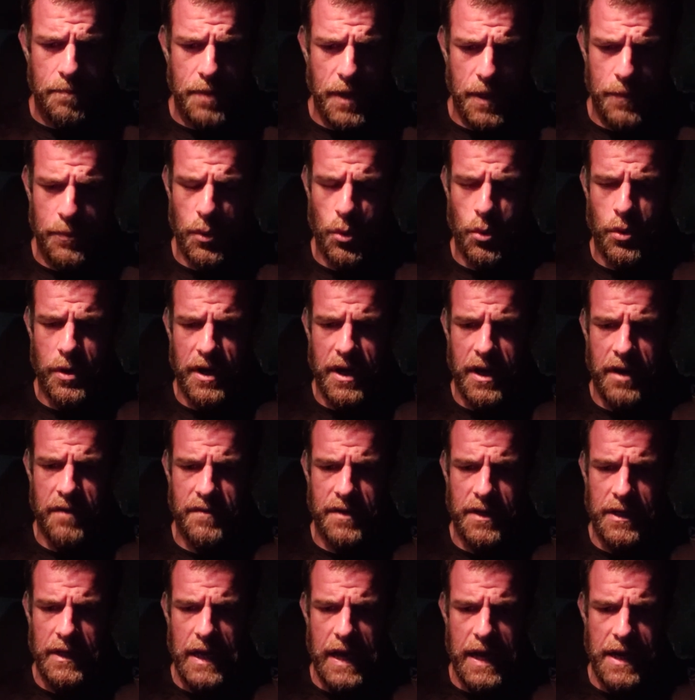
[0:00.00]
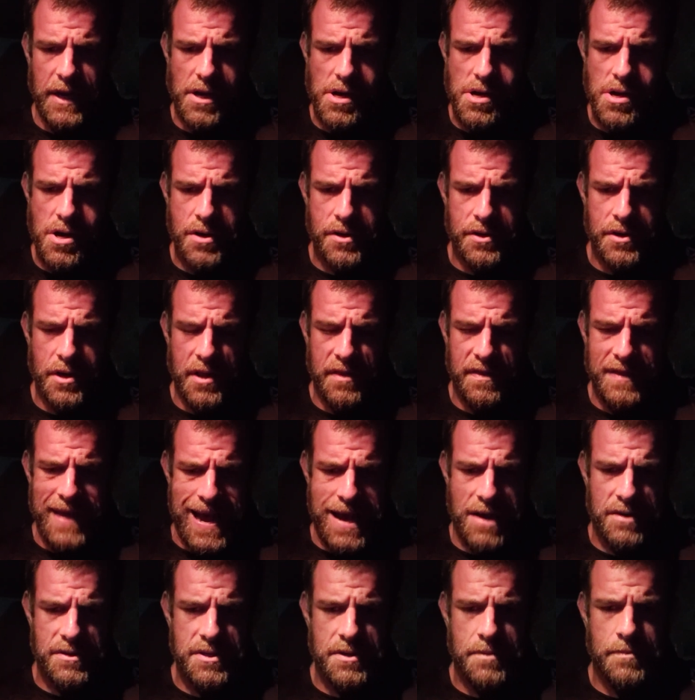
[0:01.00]
people were given like a hundred, a
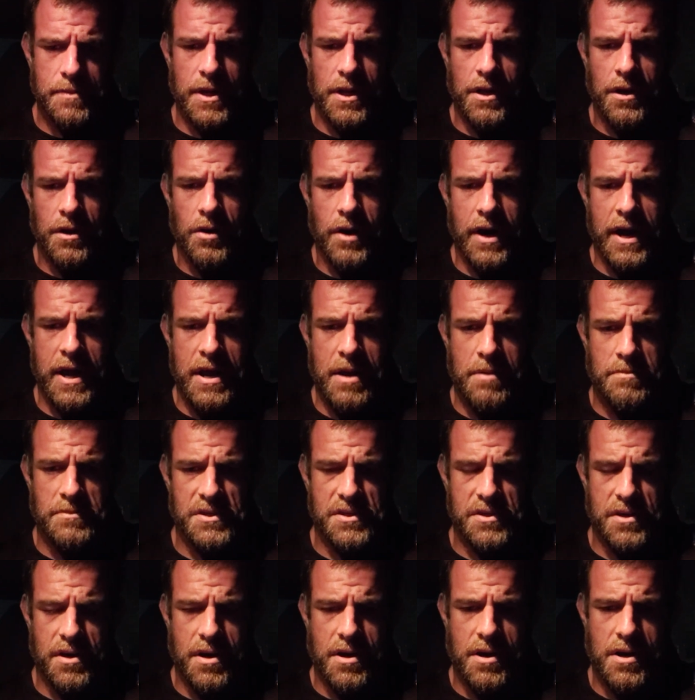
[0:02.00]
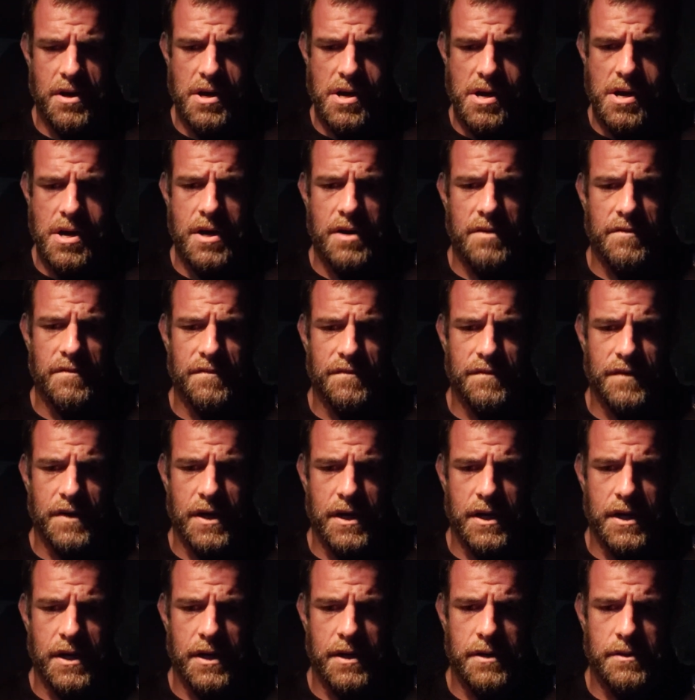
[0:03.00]
thousand milligrams of
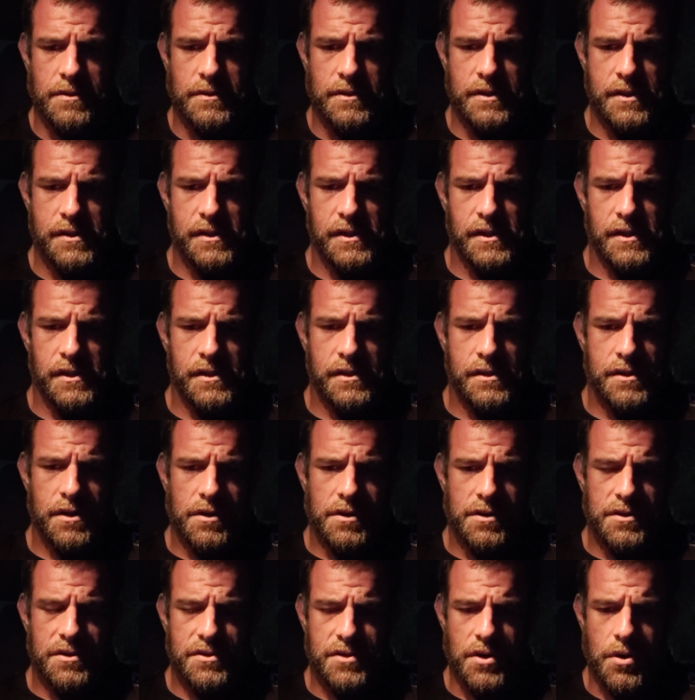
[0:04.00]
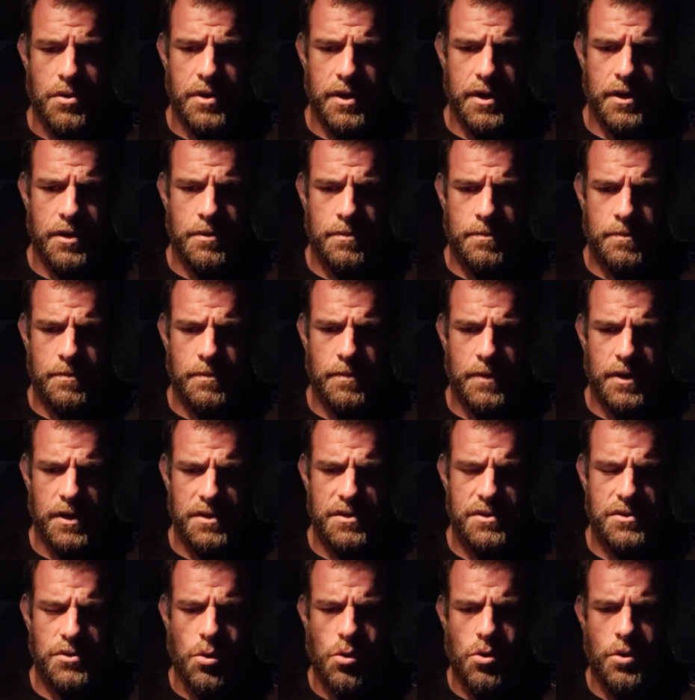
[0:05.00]
uh, sodium
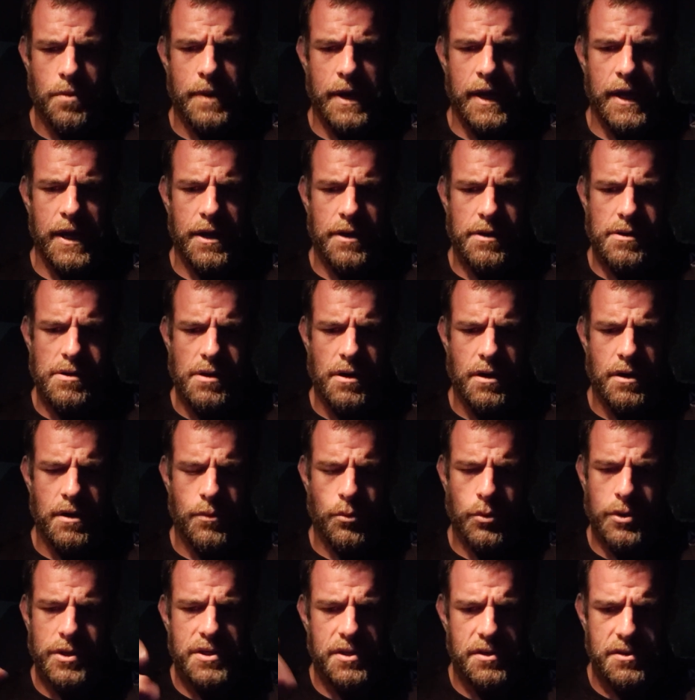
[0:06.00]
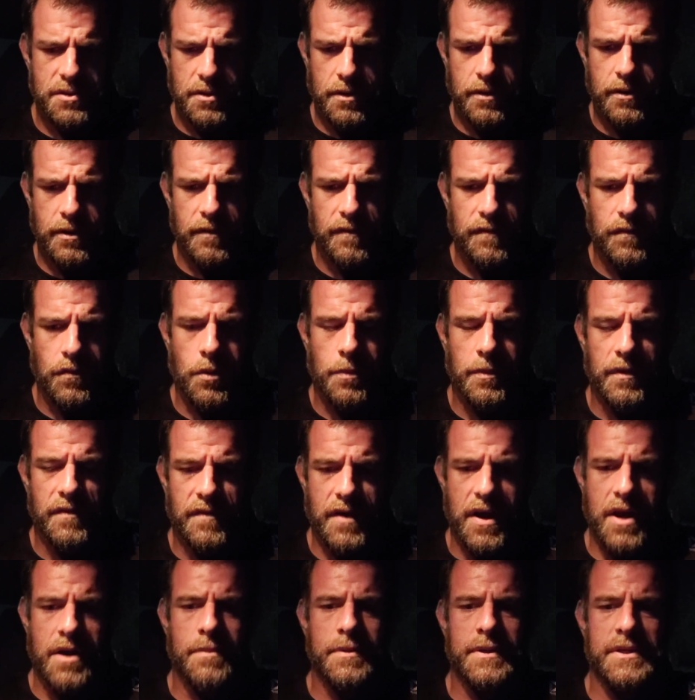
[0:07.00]
ascorbate, um, which is a, a form of
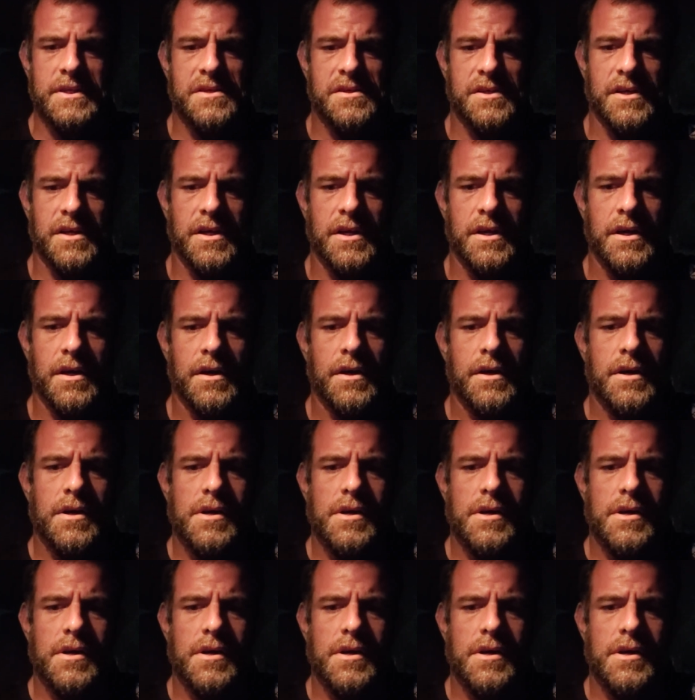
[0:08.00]
vitamin C,